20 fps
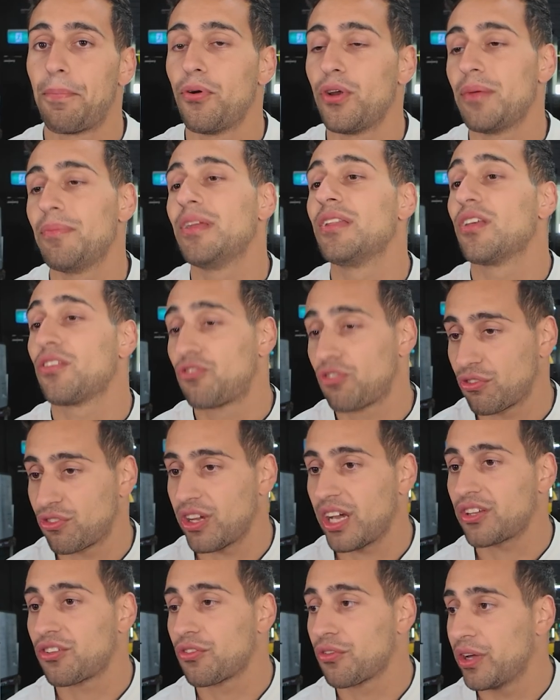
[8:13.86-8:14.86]
put him in the
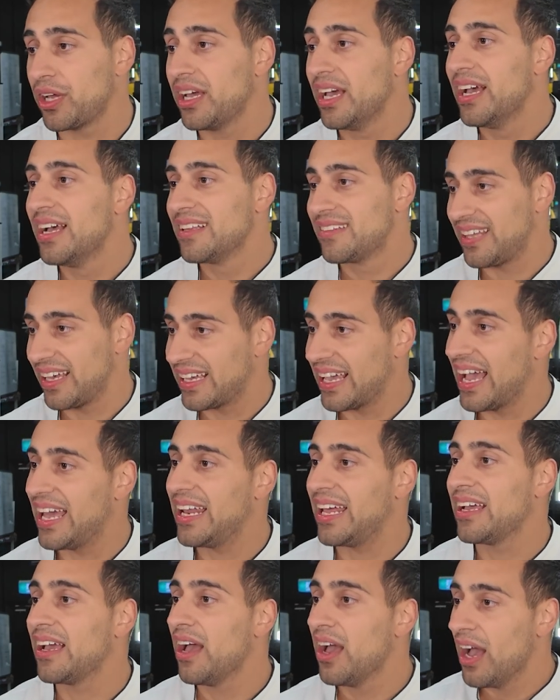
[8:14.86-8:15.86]
trajectory to
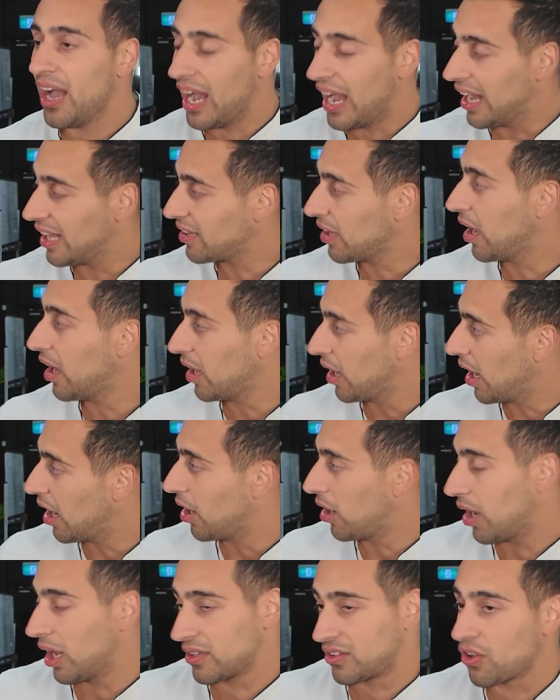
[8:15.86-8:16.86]
getting
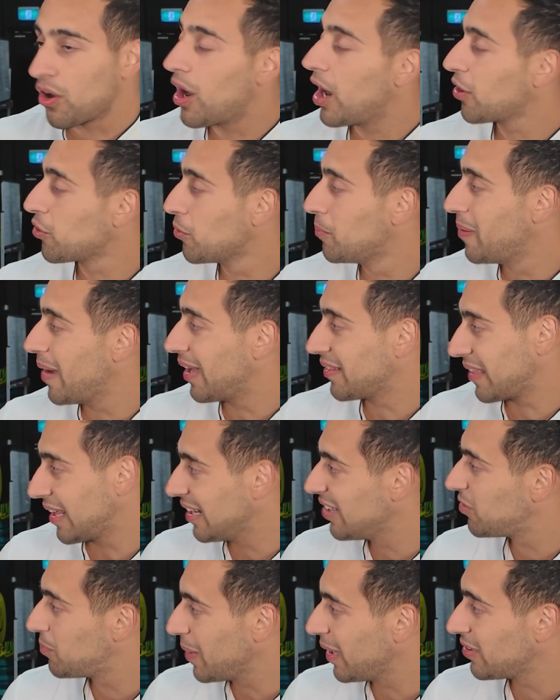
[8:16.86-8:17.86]
a title bout
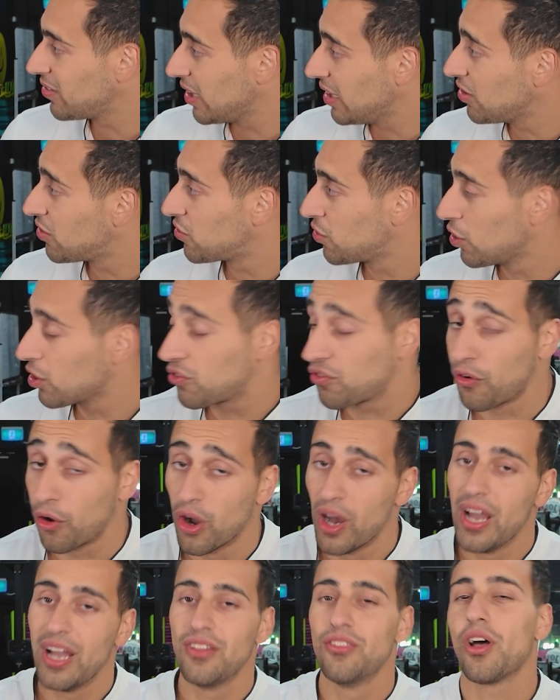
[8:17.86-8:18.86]
that he's been in search
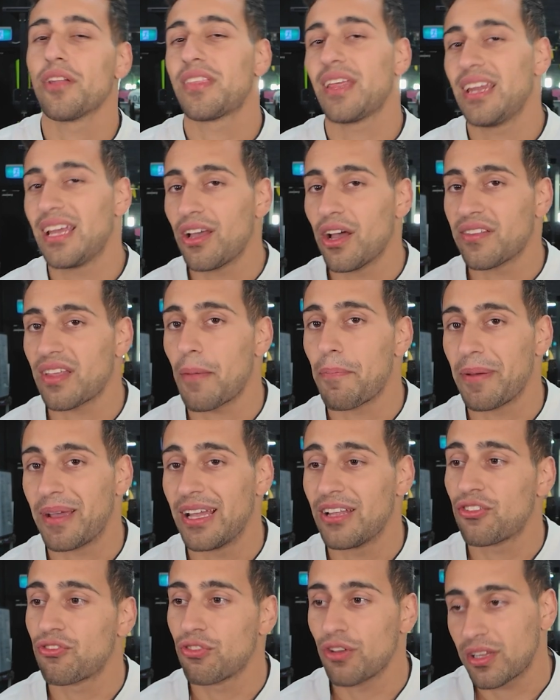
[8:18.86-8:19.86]
for. Not that he goes up
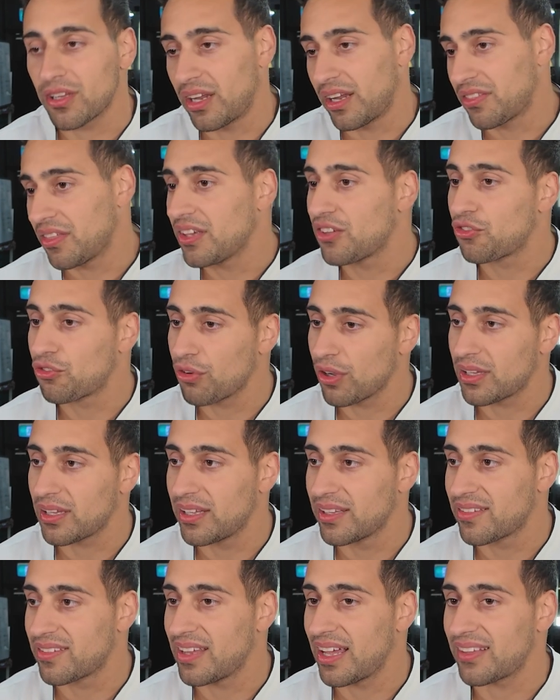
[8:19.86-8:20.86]
against Strickland. I think
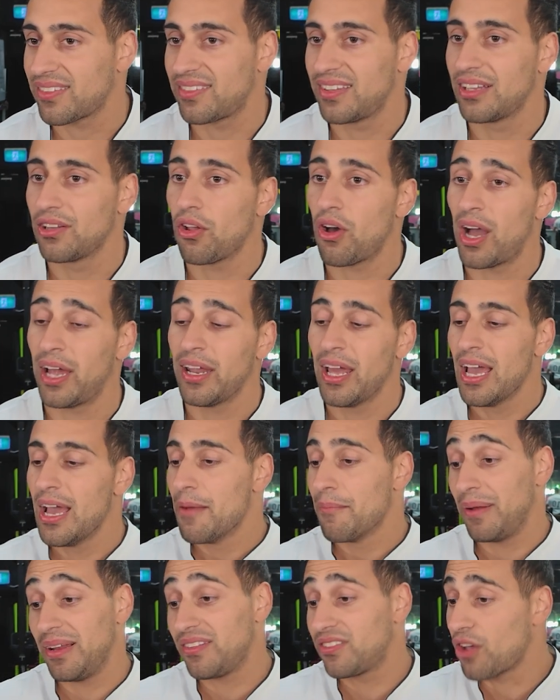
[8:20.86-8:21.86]
Strickland's next in line,
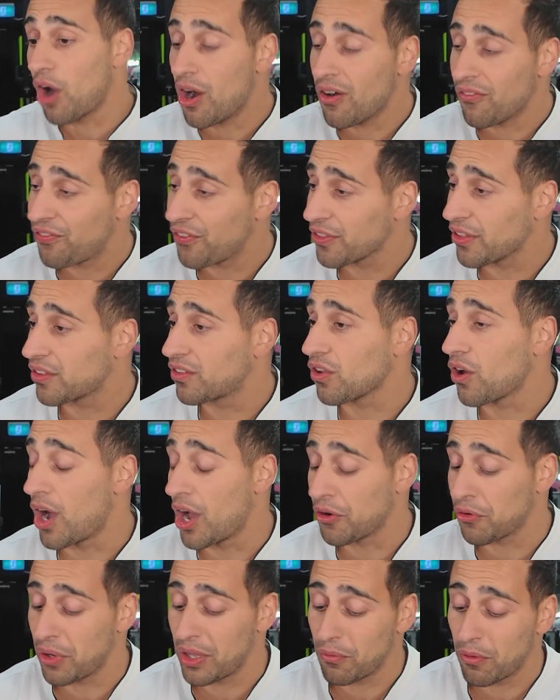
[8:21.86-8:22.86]
but he's gone for the
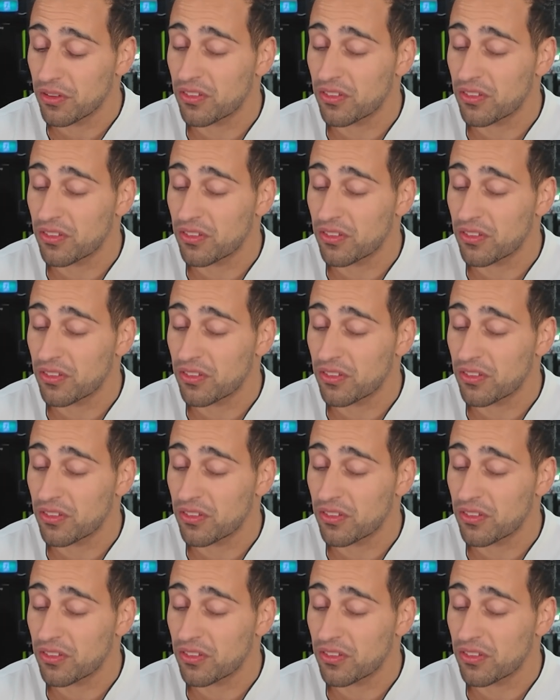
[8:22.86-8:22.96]
title. He